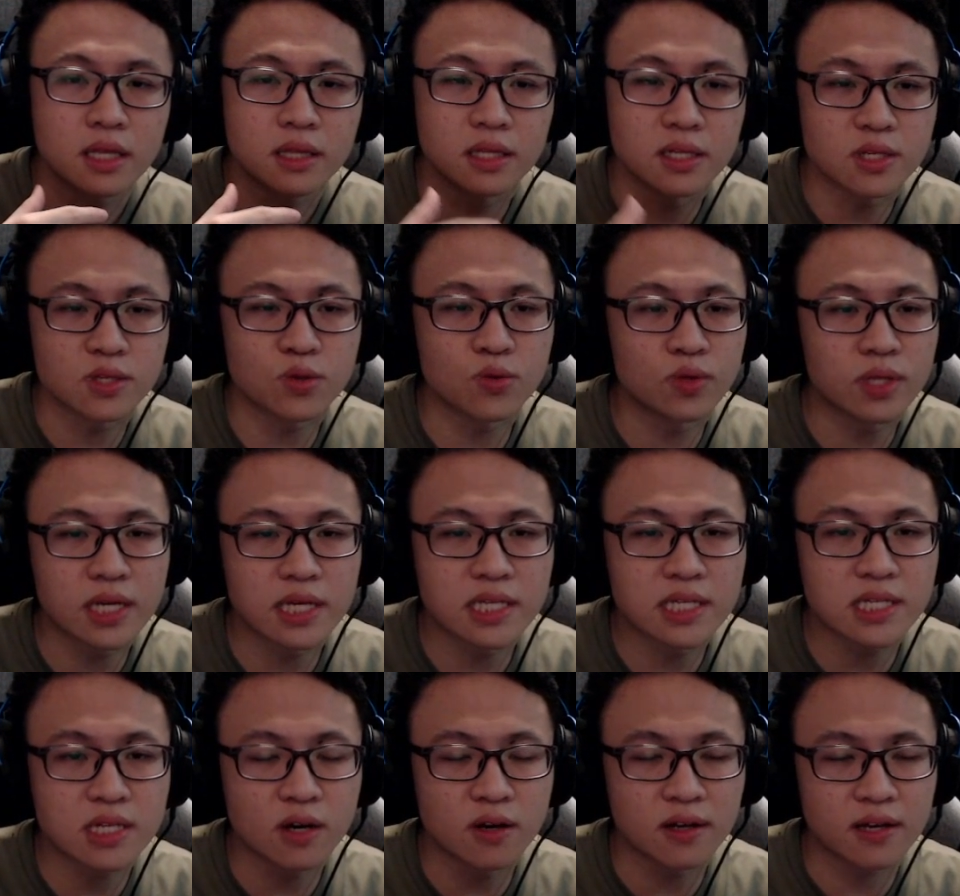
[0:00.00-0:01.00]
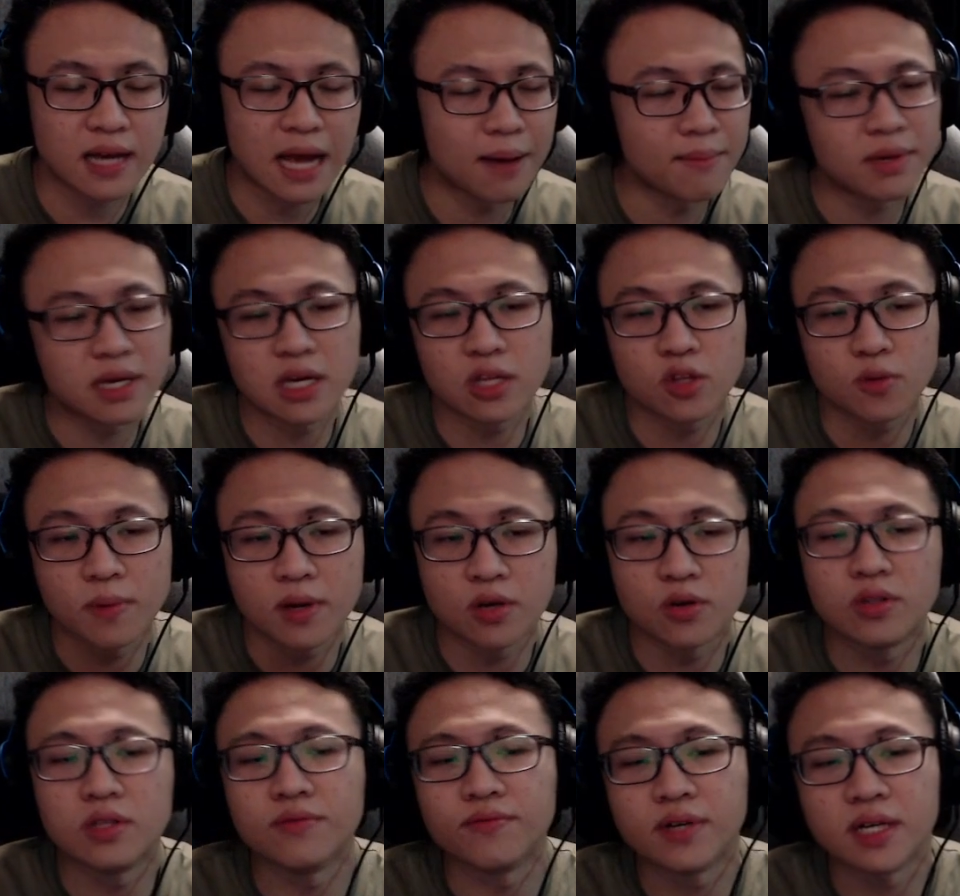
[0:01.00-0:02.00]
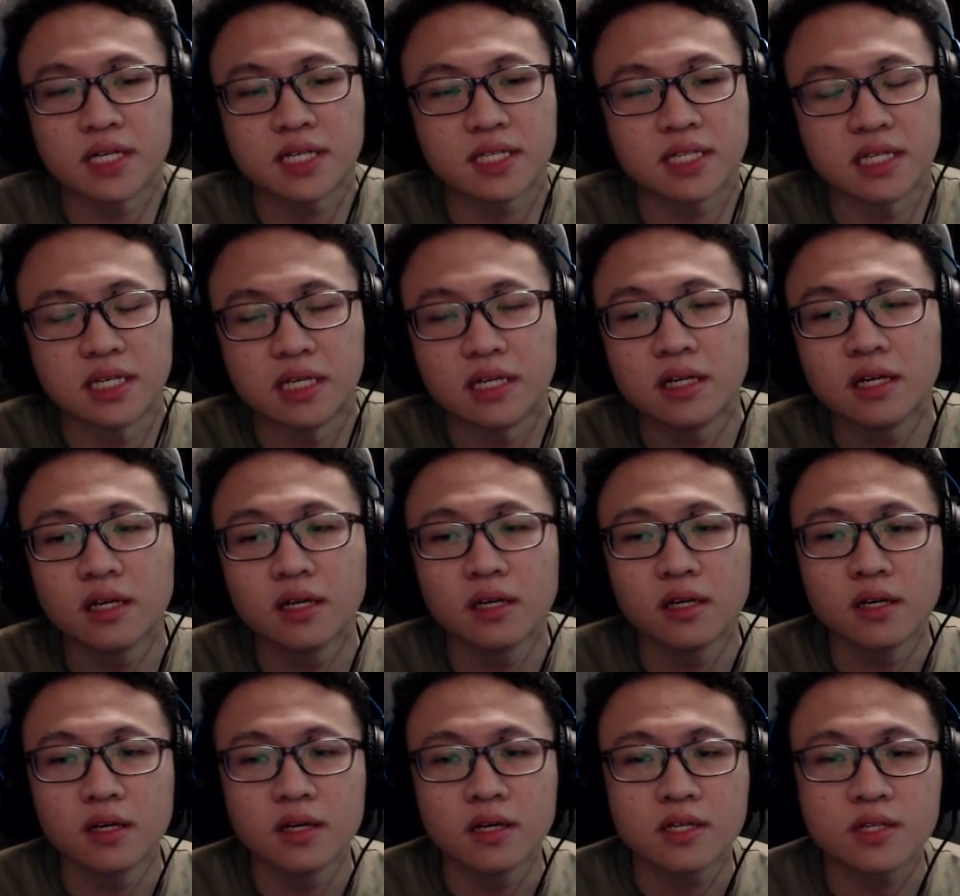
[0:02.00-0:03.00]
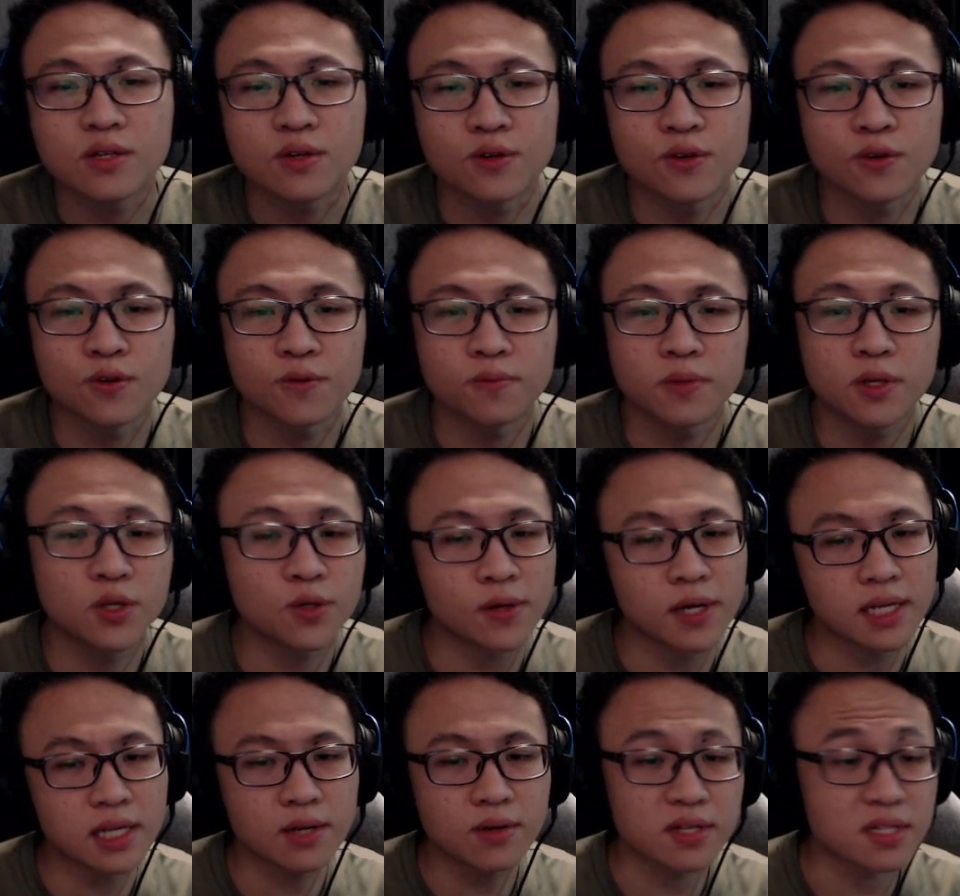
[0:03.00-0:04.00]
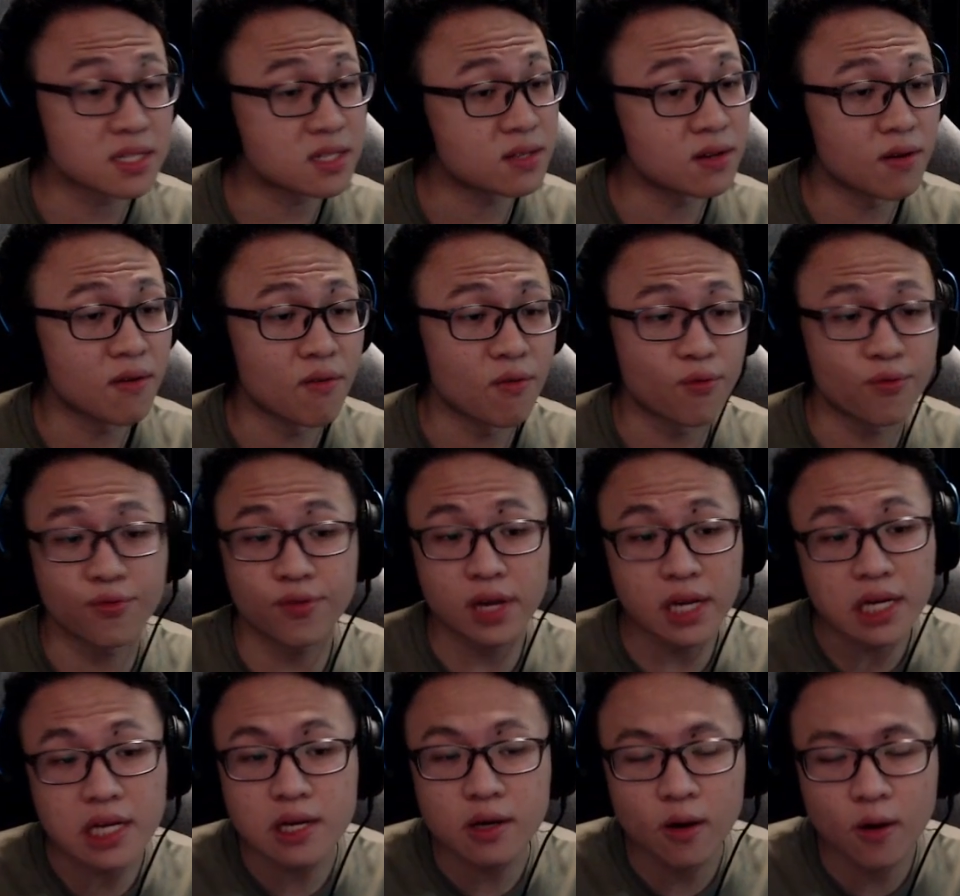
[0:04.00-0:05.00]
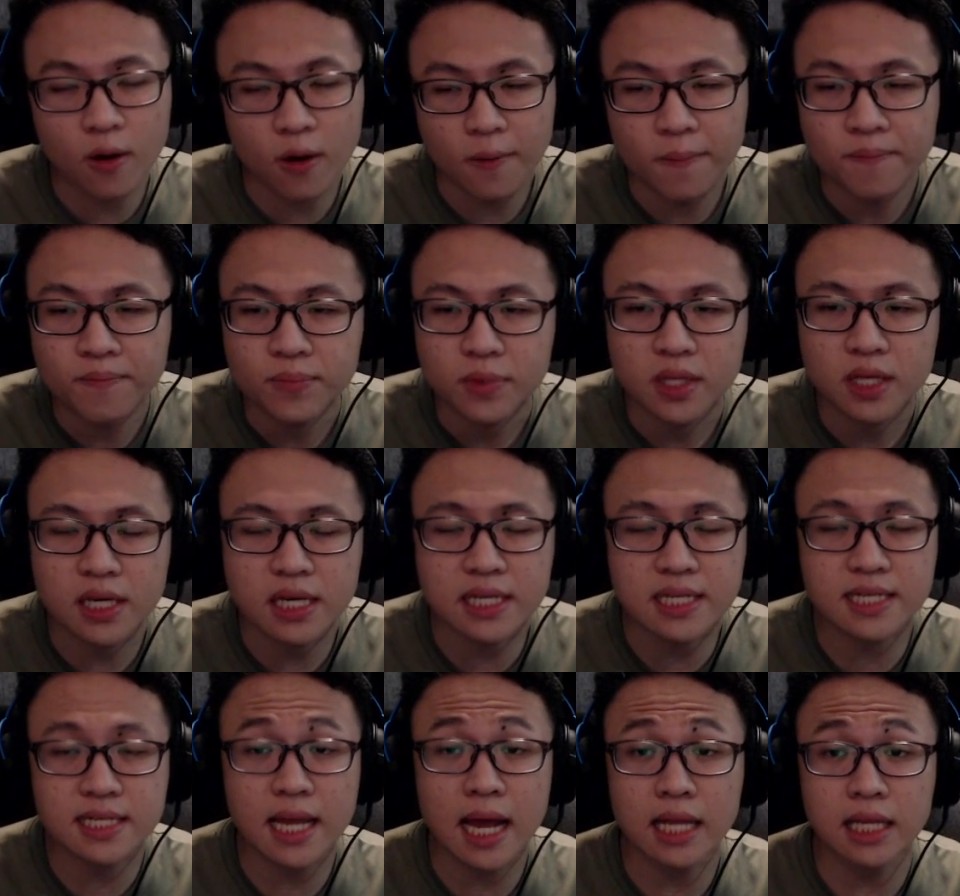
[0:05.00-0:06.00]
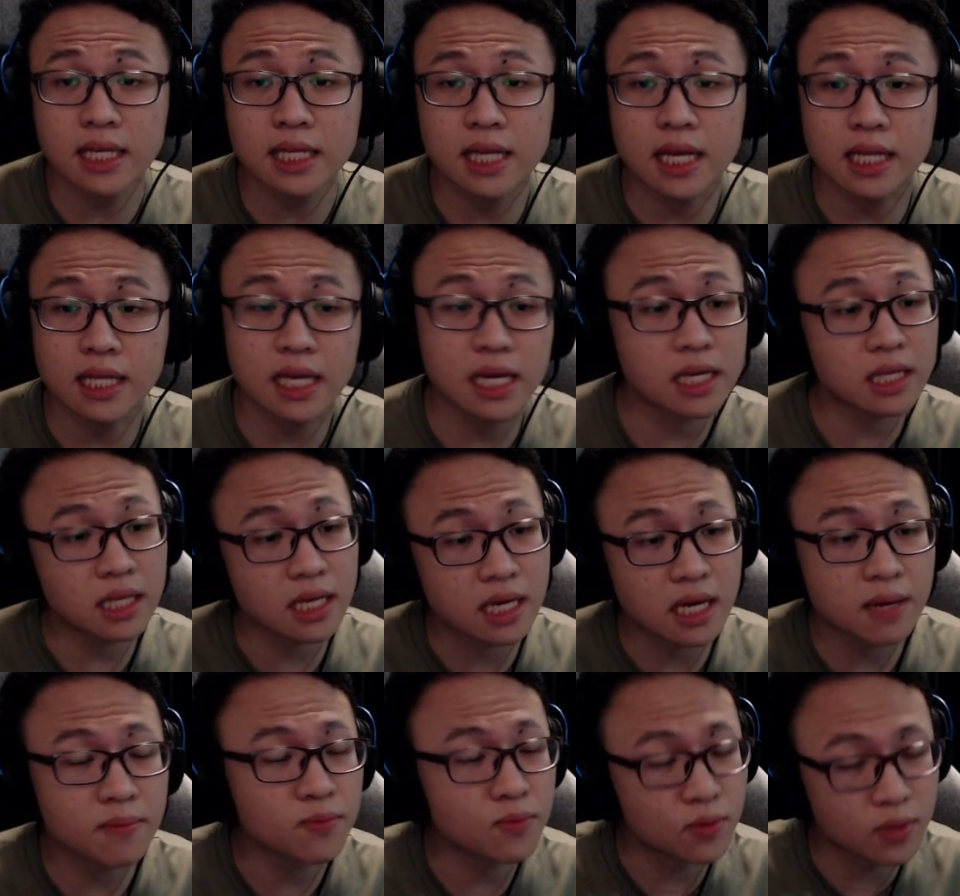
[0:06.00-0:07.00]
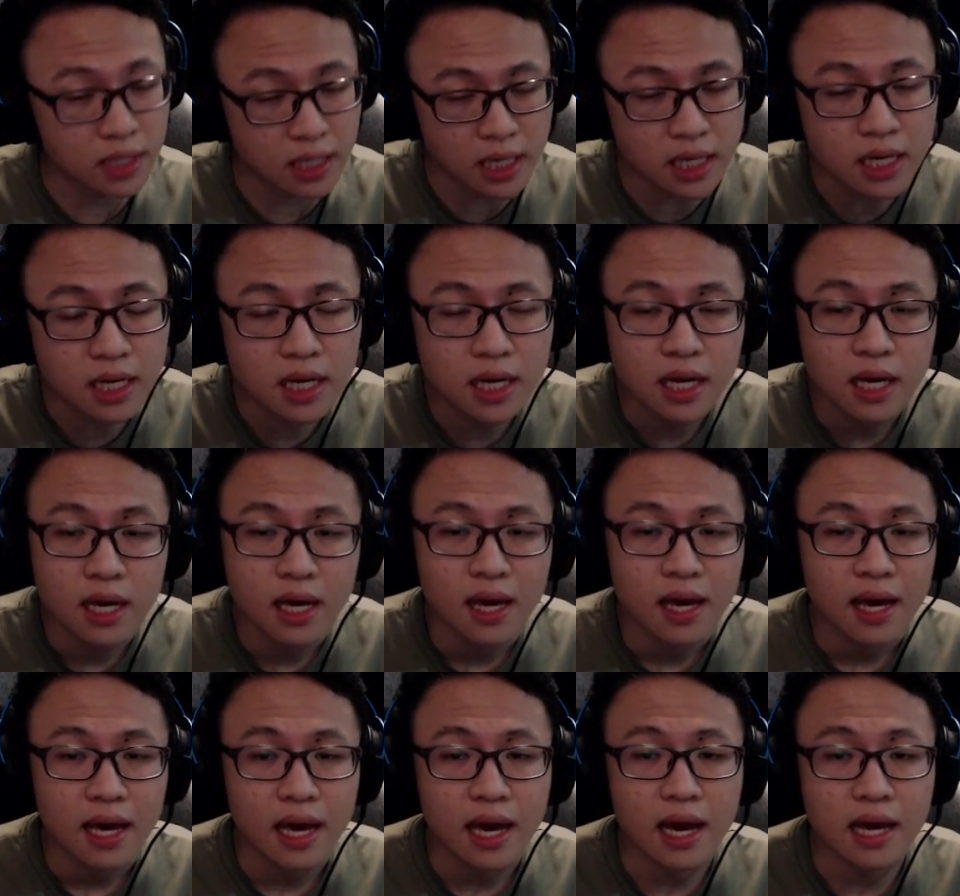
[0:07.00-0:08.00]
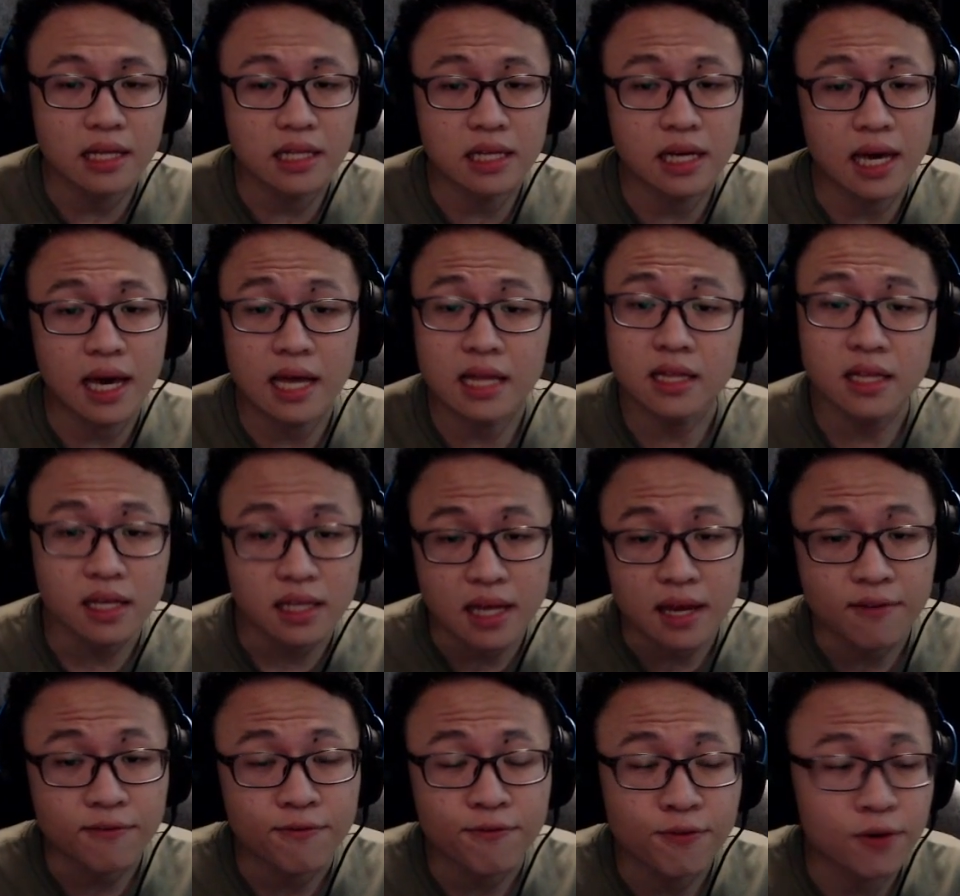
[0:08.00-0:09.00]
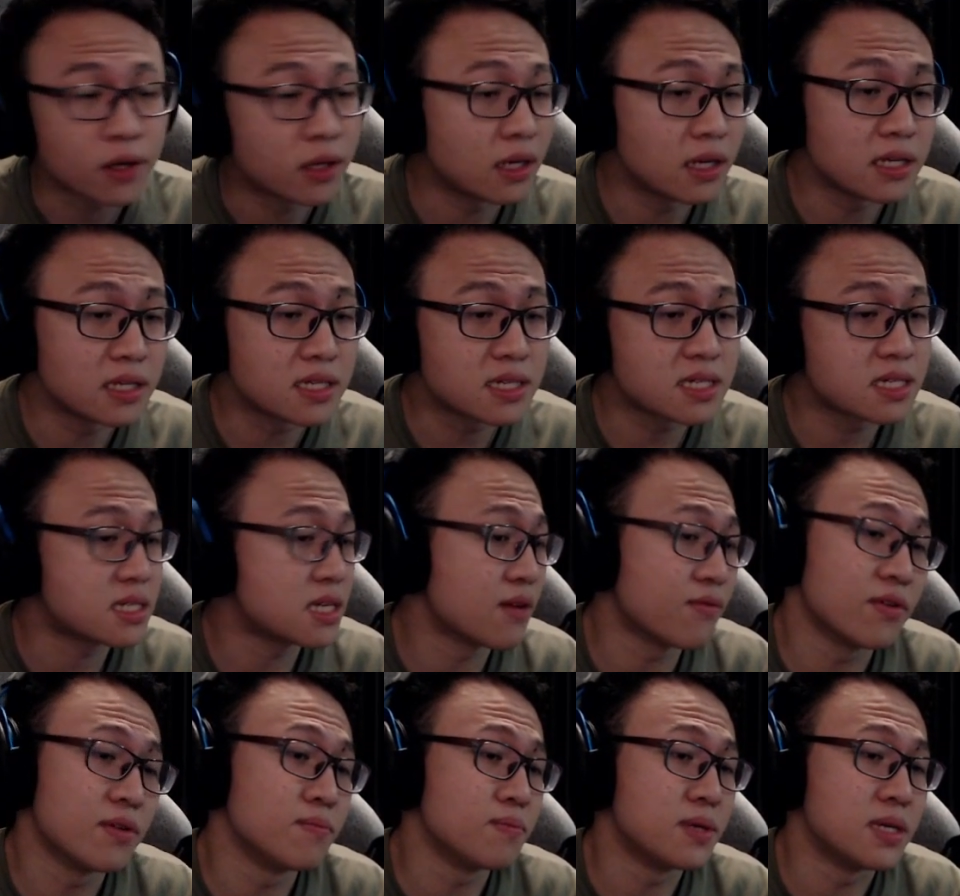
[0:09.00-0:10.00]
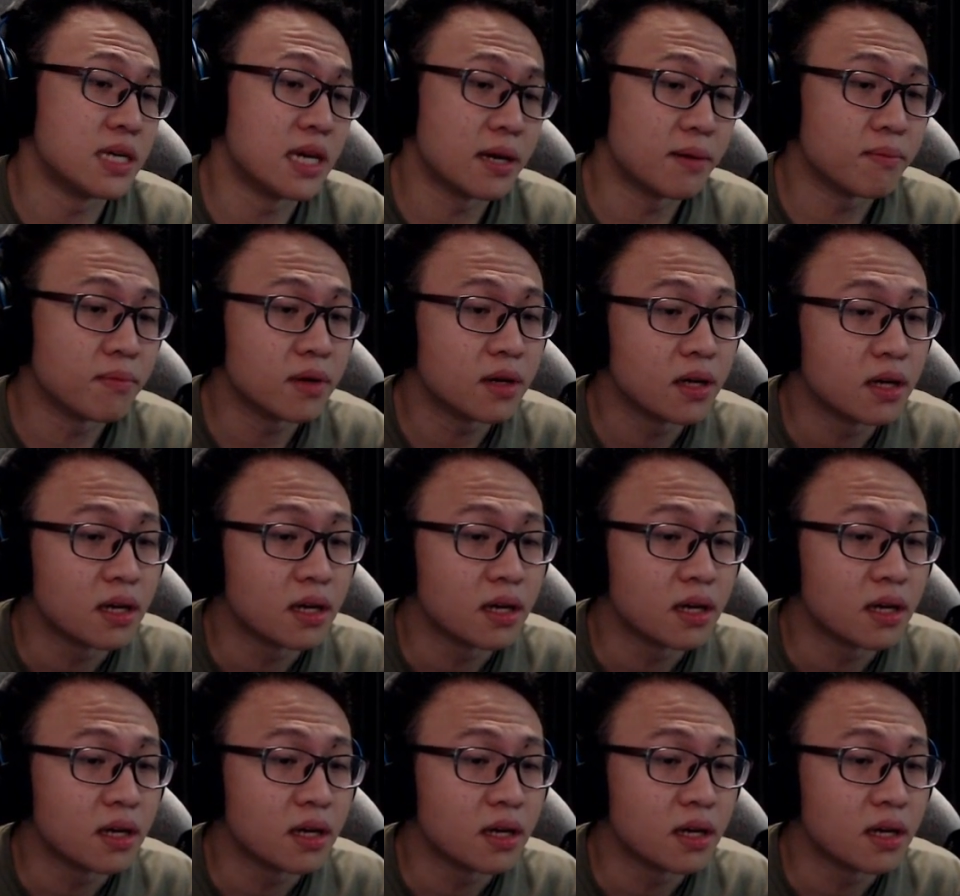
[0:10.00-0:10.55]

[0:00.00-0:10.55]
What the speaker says: the students coming into my university. So the training was really long. It started at 8 a.m. today and it ended at freaking 7 p.m.